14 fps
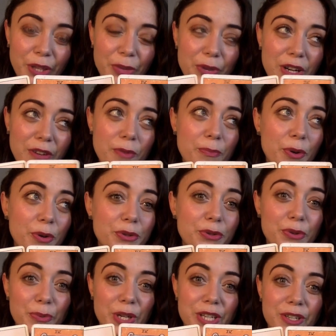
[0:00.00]
Three different modes
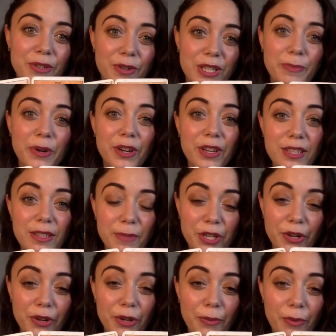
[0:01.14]
through which to experience the
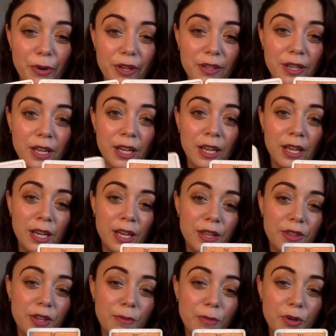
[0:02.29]
material world.
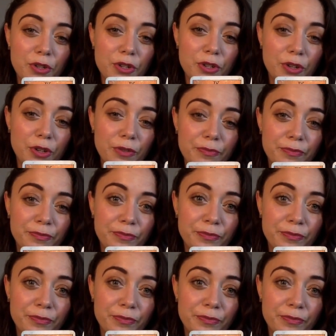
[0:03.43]
The emotional,